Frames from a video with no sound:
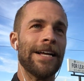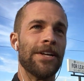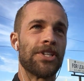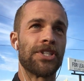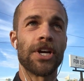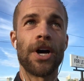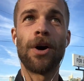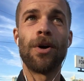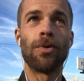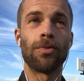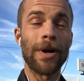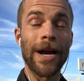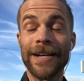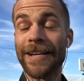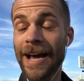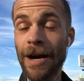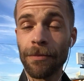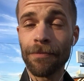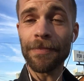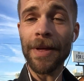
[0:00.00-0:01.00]
So right
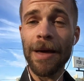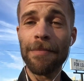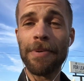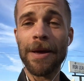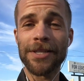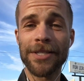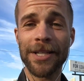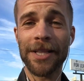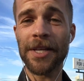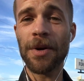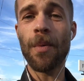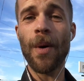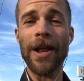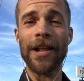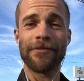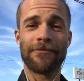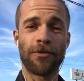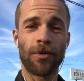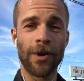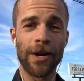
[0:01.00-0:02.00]
now, I'm basically
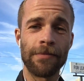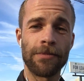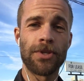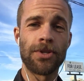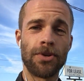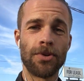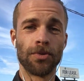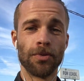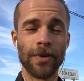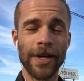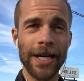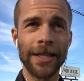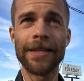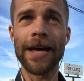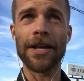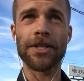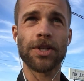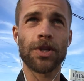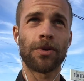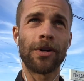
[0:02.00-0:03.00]
waiting for him to read
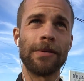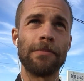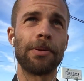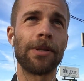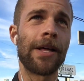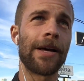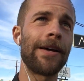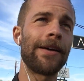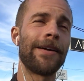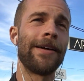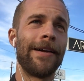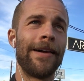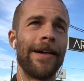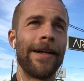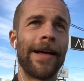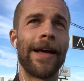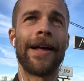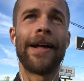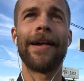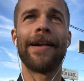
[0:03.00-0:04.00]
that screenplay,
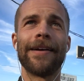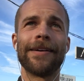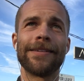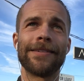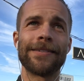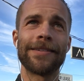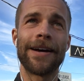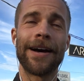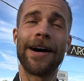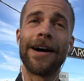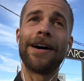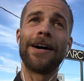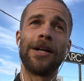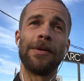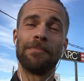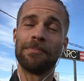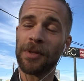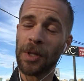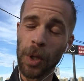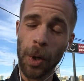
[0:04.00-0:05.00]
and uh,
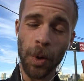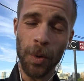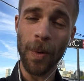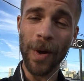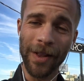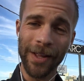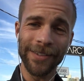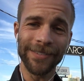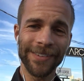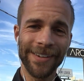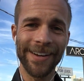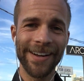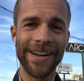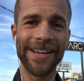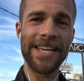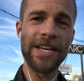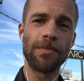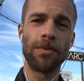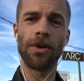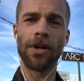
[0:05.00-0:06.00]
Lord willing, uh,
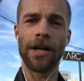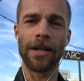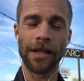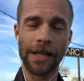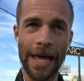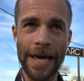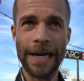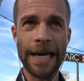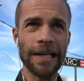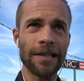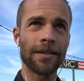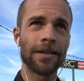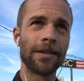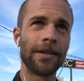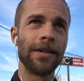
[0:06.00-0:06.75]
he will like it,